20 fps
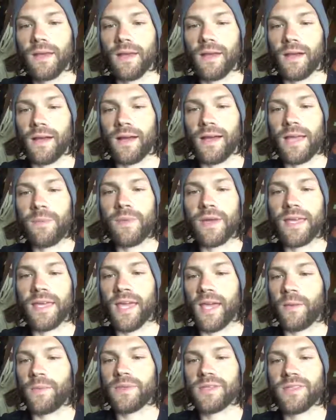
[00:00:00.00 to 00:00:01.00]
Emma
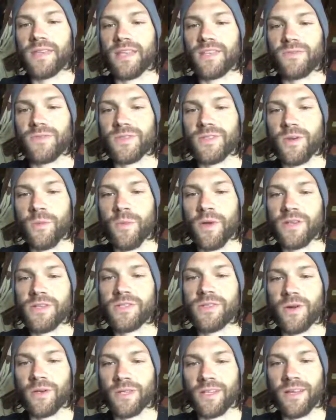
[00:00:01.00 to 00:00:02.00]
Gibbs, thanks for so much.
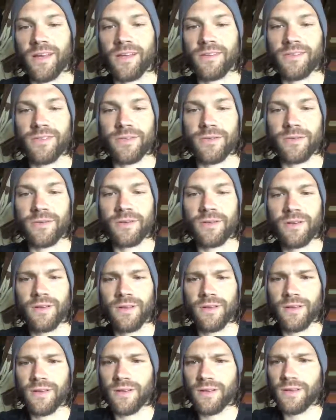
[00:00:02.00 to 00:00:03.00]
Darlene Hunter.
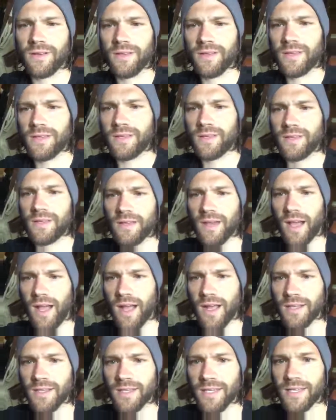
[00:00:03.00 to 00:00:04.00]

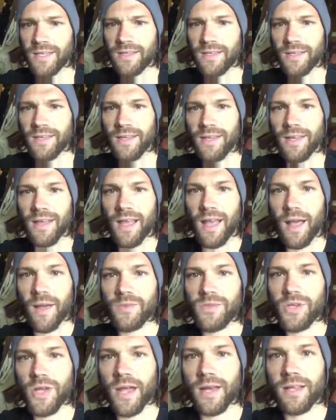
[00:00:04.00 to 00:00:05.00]
Golly,
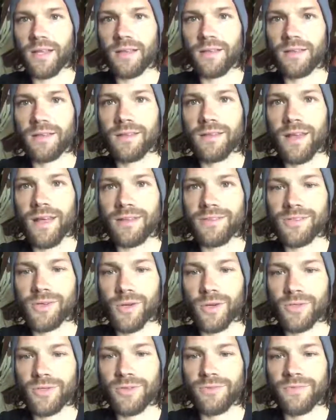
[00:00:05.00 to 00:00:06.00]
I'm trying to not
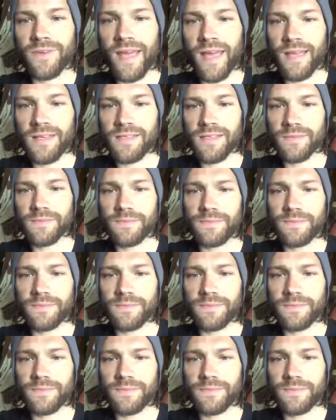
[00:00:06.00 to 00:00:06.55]
scroll too fast.